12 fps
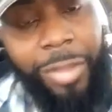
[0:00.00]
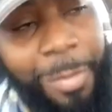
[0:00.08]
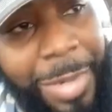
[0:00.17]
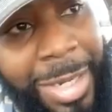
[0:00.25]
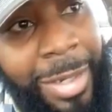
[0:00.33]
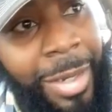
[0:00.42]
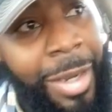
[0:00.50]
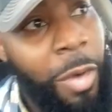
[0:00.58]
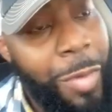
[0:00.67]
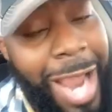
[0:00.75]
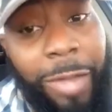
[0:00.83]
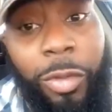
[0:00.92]

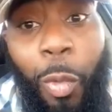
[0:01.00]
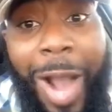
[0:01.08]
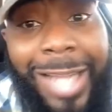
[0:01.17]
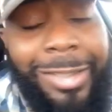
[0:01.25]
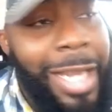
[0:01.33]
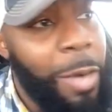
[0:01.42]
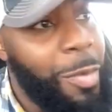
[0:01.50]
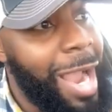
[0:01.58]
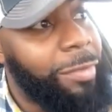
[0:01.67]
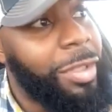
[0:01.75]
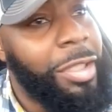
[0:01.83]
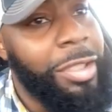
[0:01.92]
have to watch that. We
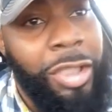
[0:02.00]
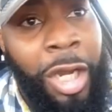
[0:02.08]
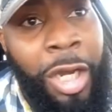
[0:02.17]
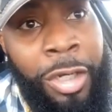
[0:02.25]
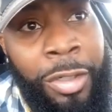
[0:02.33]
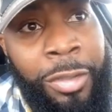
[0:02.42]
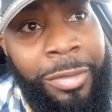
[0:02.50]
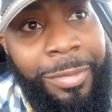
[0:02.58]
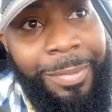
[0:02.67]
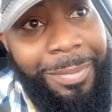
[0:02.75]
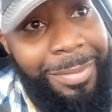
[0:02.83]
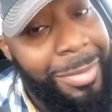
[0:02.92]
have to discern
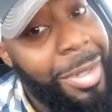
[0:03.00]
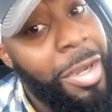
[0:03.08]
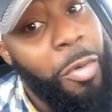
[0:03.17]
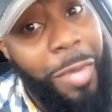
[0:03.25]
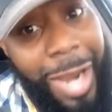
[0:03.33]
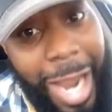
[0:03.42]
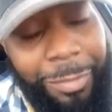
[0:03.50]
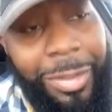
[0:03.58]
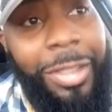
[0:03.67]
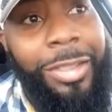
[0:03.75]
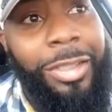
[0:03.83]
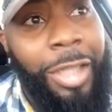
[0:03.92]

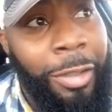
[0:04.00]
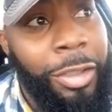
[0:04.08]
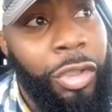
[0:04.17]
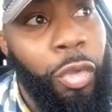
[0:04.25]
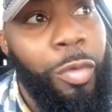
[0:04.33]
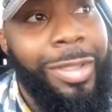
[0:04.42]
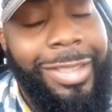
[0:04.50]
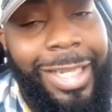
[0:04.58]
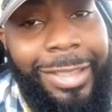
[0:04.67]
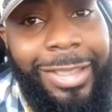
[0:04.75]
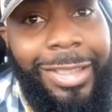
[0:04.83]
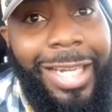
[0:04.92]
the true
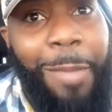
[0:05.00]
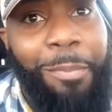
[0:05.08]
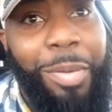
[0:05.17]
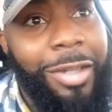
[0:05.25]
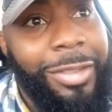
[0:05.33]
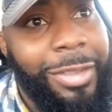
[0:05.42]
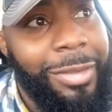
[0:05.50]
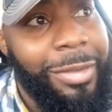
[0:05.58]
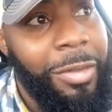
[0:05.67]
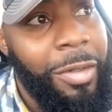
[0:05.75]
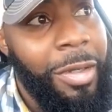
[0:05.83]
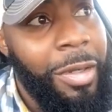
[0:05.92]
intentions of that person.
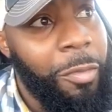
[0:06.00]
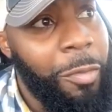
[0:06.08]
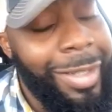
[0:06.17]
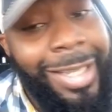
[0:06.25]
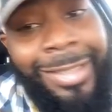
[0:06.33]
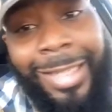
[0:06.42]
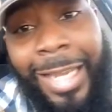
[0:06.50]
Whether